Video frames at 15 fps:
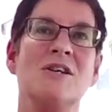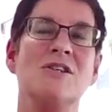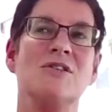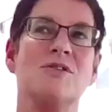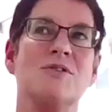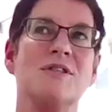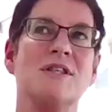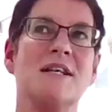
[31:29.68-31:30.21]

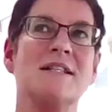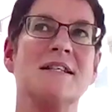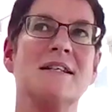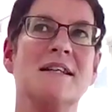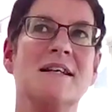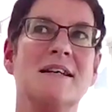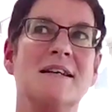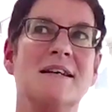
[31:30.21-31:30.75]
So
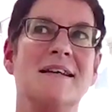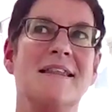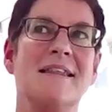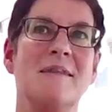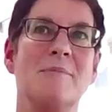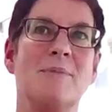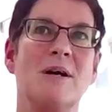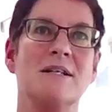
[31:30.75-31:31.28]
suddenly
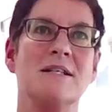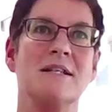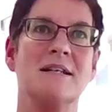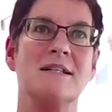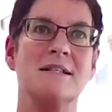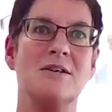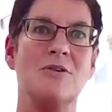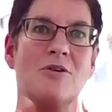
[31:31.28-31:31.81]
the person
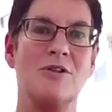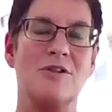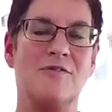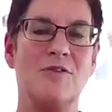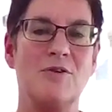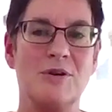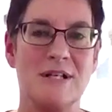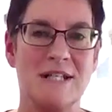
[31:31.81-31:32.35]
is not the
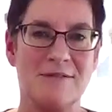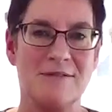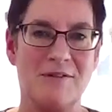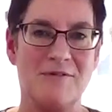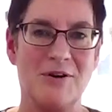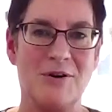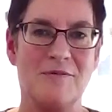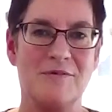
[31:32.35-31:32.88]
focus of
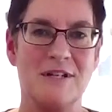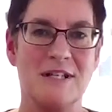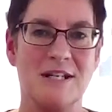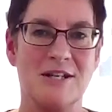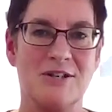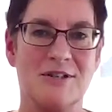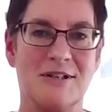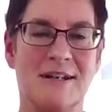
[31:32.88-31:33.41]
every
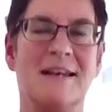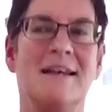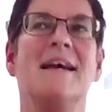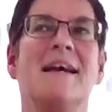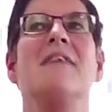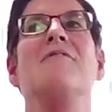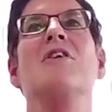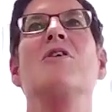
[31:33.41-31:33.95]
conversation.
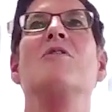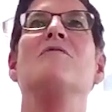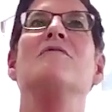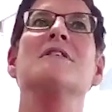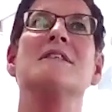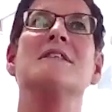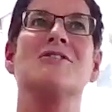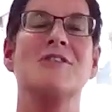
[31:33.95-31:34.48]
Every
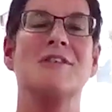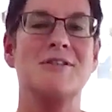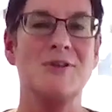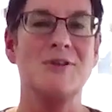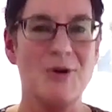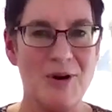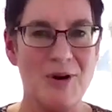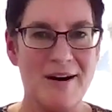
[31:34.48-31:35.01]
conversation is
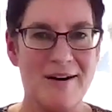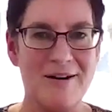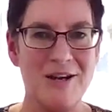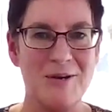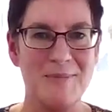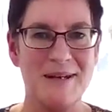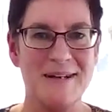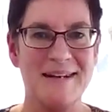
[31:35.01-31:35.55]
not an
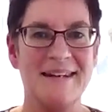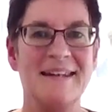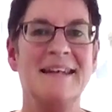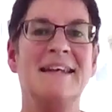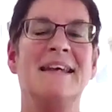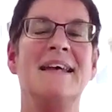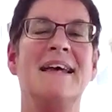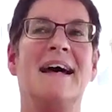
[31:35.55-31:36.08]
argument.
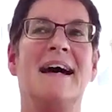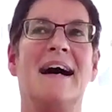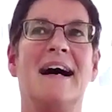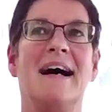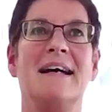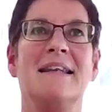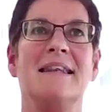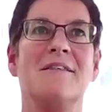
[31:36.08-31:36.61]

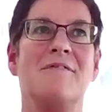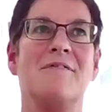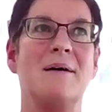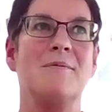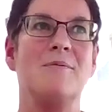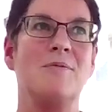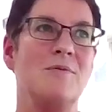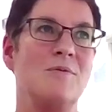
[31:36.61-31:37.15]
And the
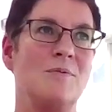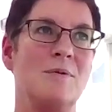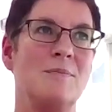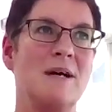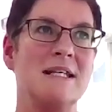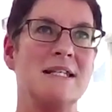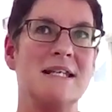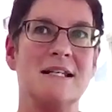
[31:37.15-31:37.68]
fact we
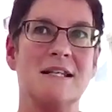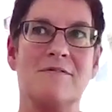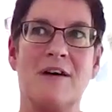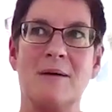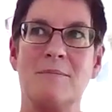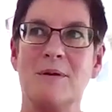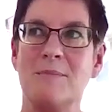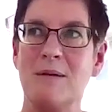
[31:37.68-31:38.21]
might say to the
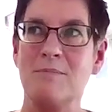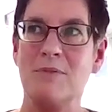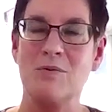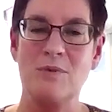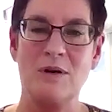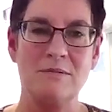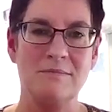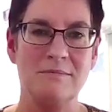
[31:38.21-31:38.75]
family member,
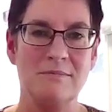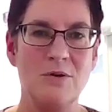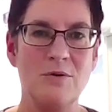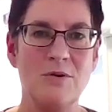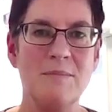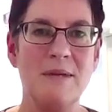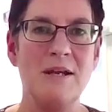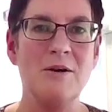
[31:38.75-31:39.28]
well, go
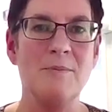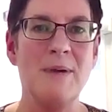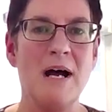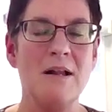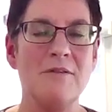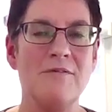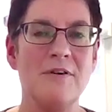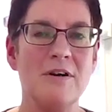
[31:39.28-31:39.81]
and meet your
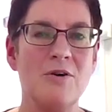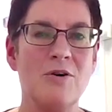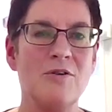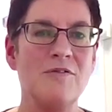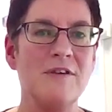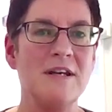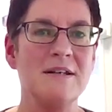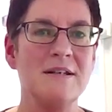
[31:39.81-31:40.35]
pal for a
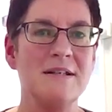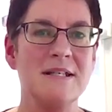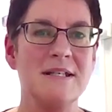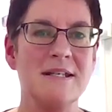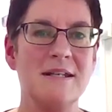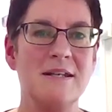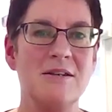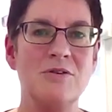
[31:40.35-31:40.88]
coffee
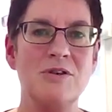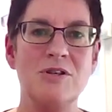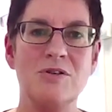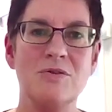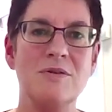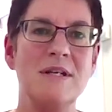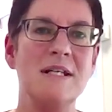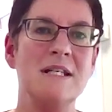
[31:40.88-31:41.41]
today. You know, you
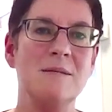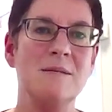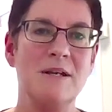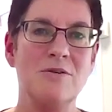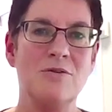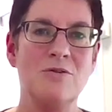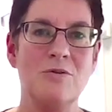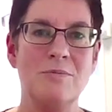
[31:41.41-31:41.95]
don't need to be
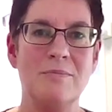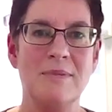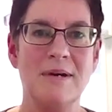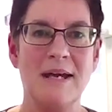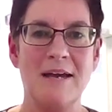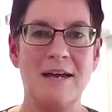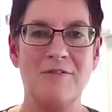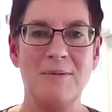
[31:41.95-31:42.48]
at home
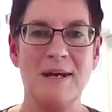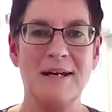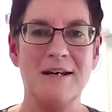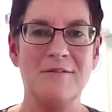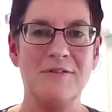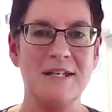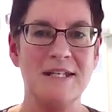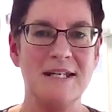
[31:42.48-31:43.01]
every minute
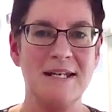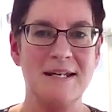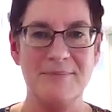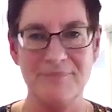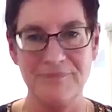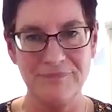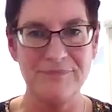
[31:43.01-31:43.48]
of the day